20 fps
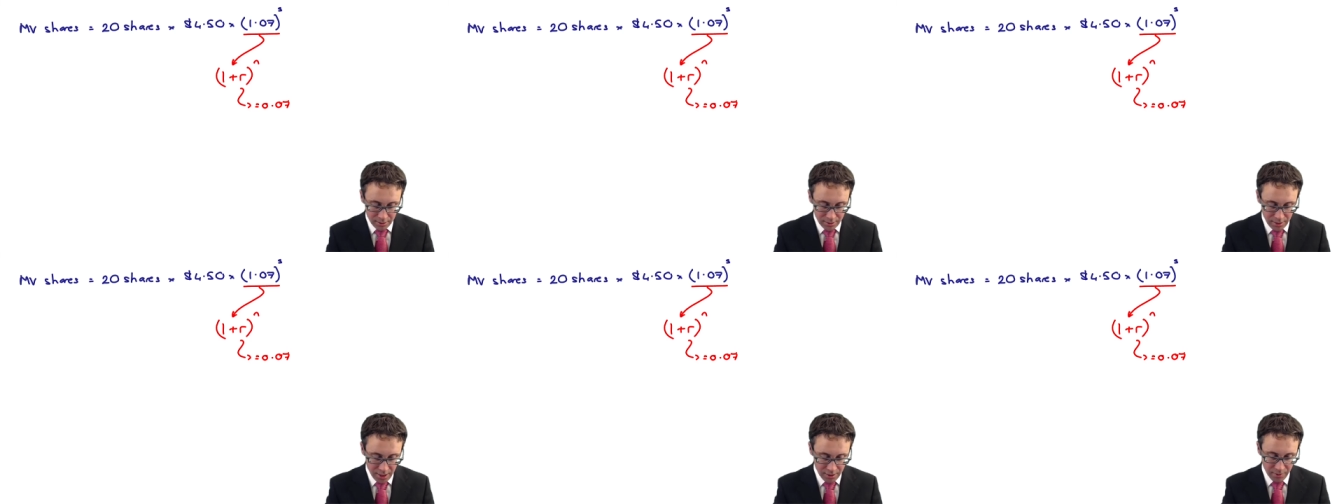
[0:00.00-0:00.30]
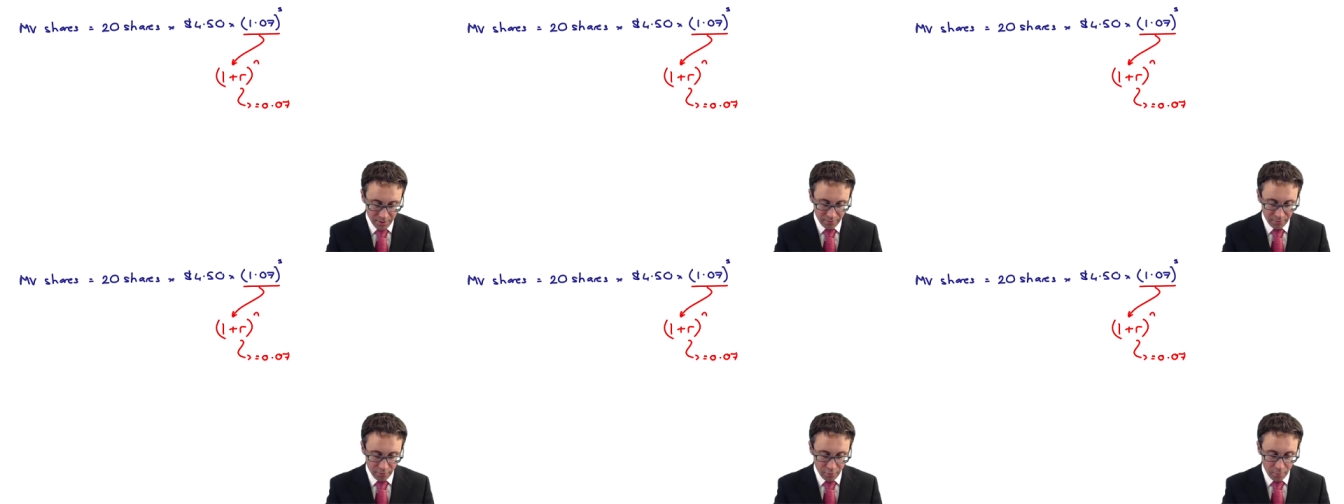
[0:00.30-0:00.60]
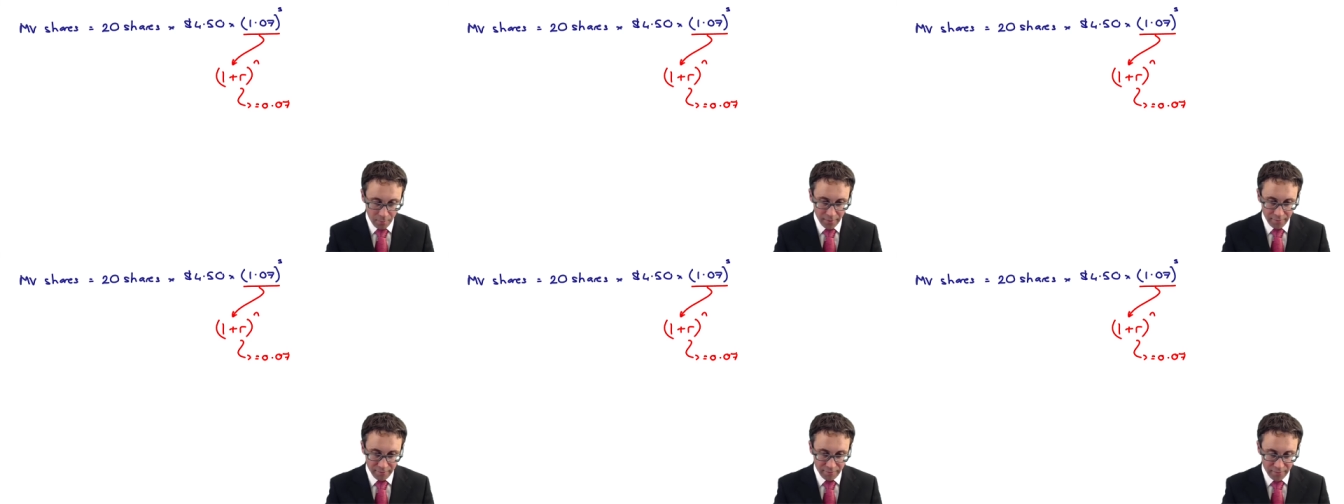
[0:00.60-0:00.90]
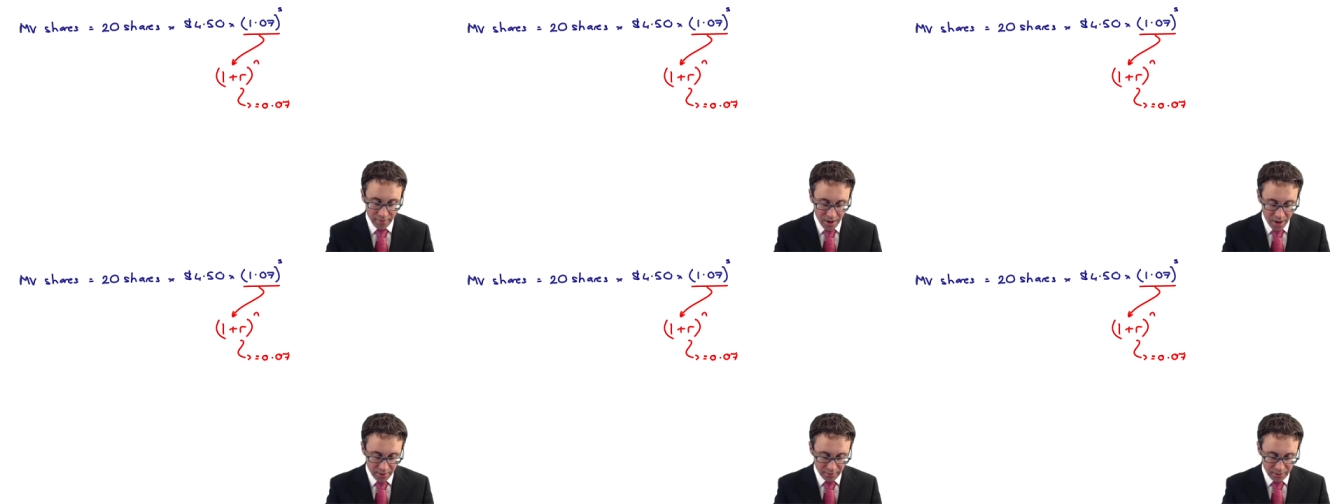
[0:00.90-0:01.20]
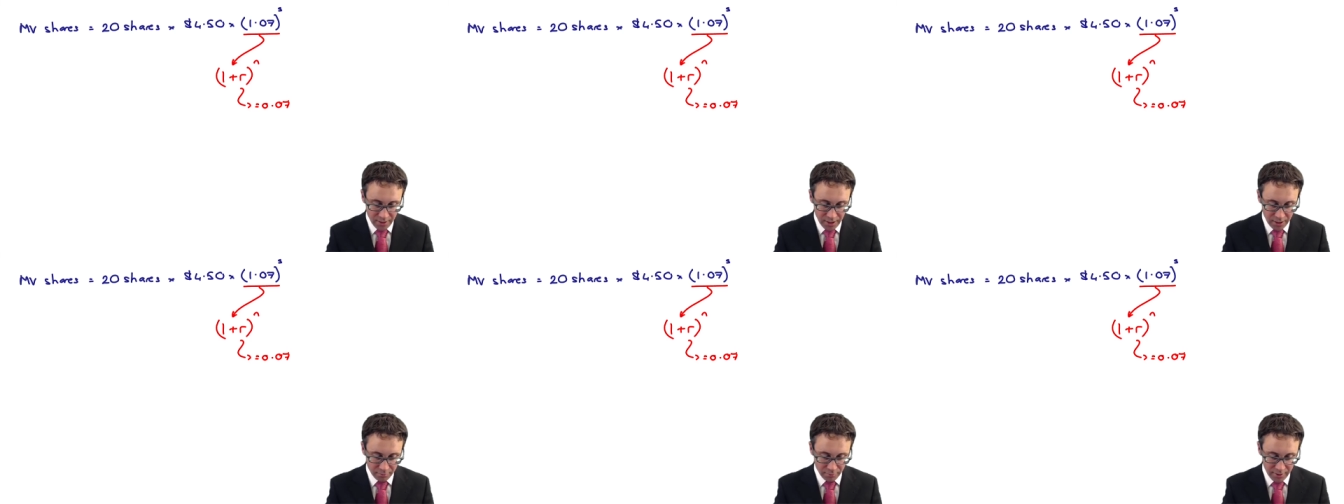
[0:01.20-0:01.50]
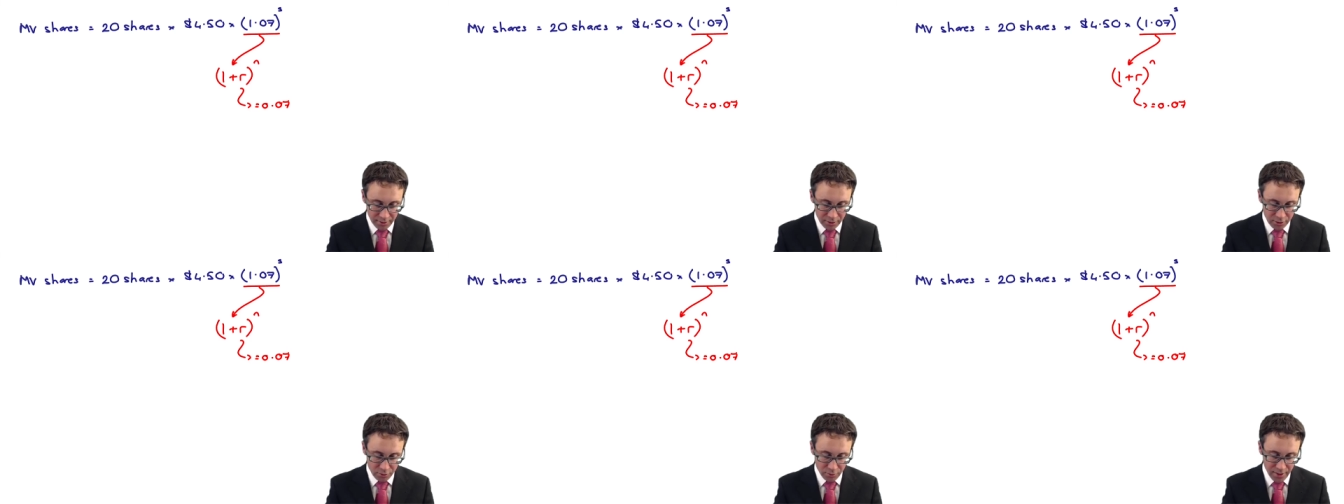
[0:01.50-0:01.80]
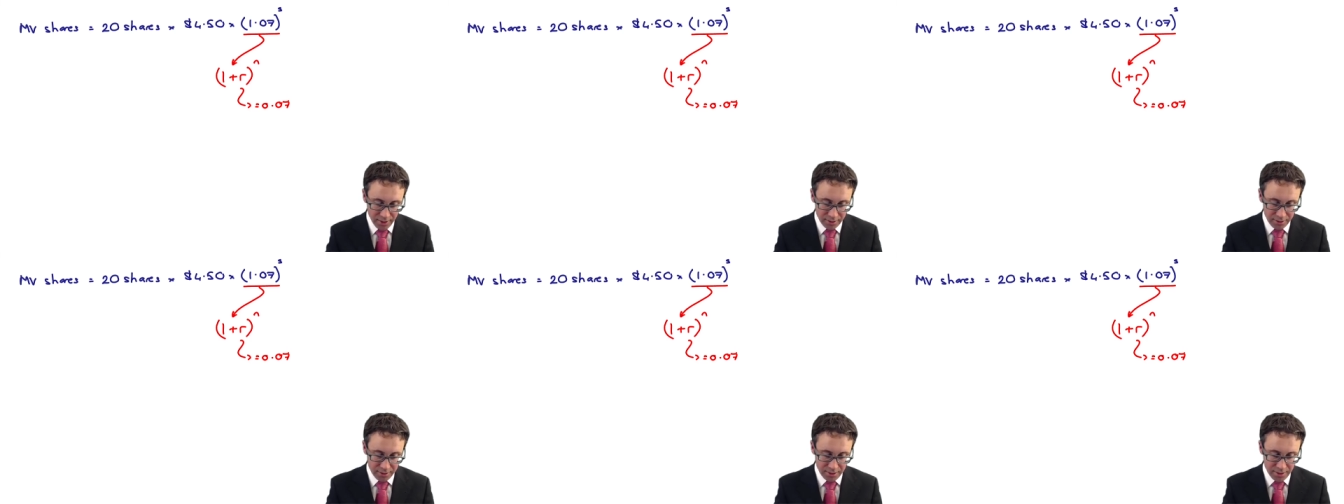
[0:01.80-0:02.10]
times by 4.5 times by
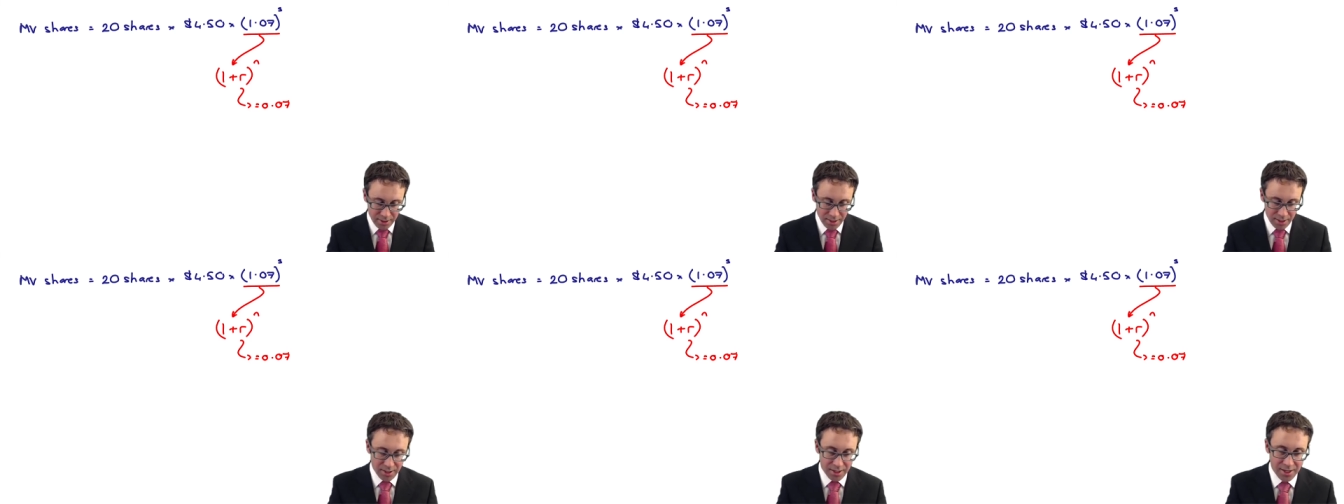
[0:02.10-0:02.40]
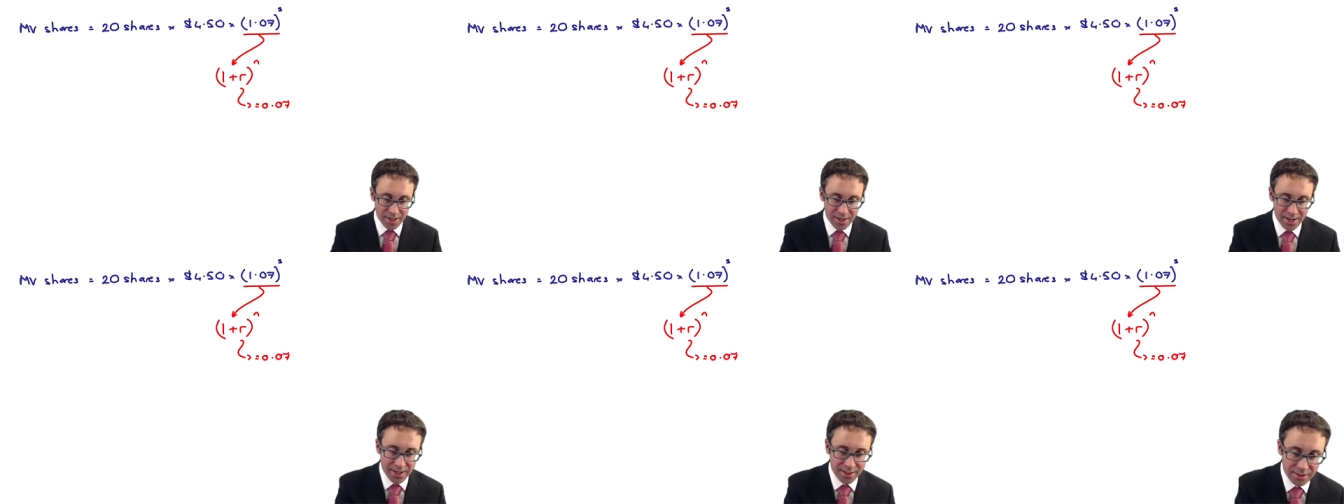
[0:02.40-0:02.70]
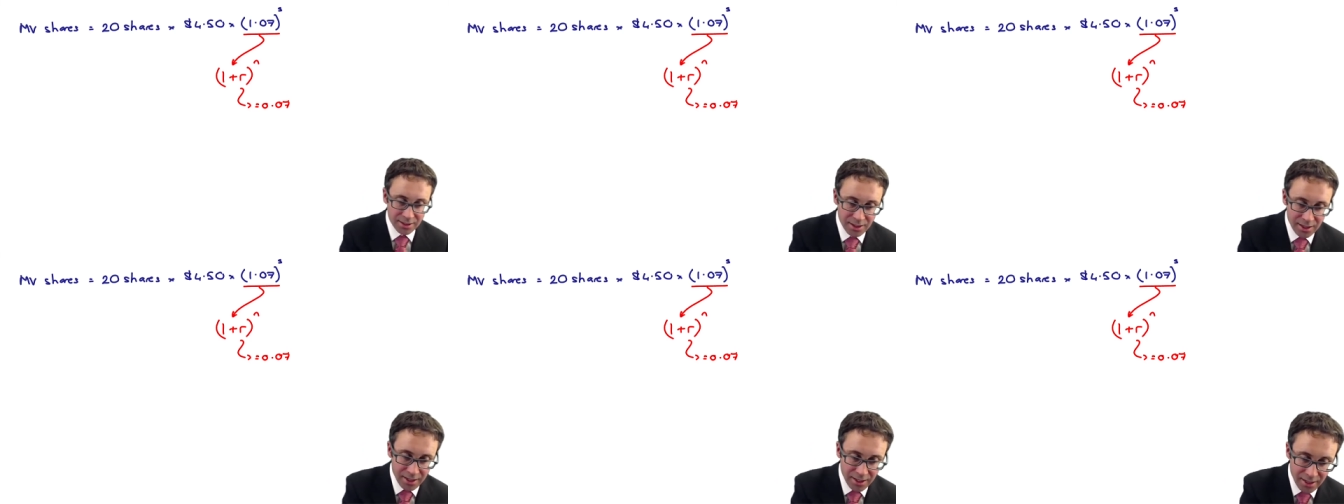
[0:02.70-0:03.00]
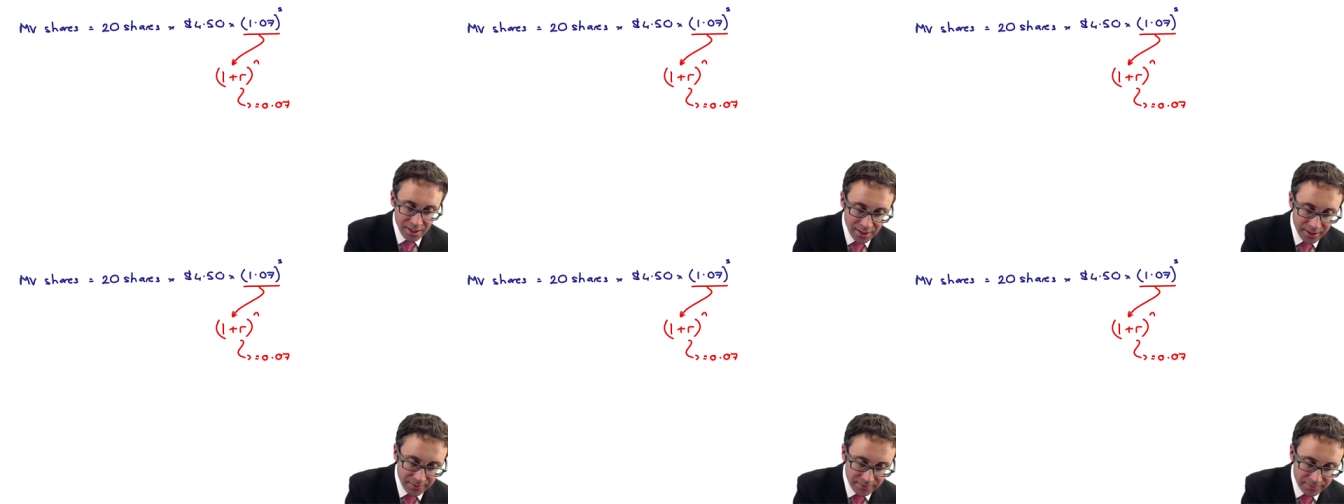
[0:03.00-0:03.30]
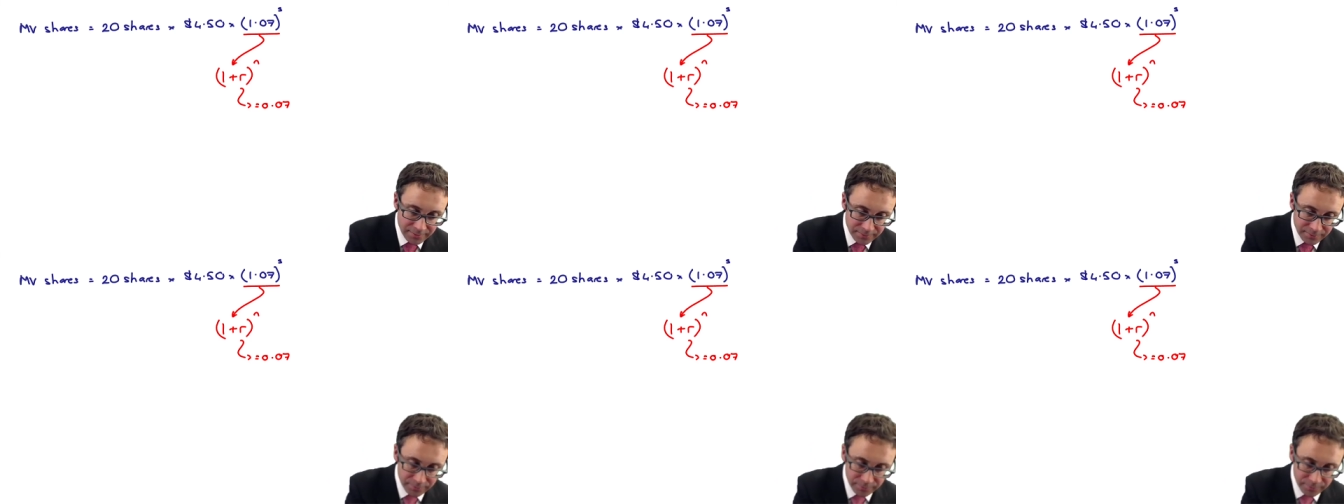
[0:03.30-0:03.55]
20 is the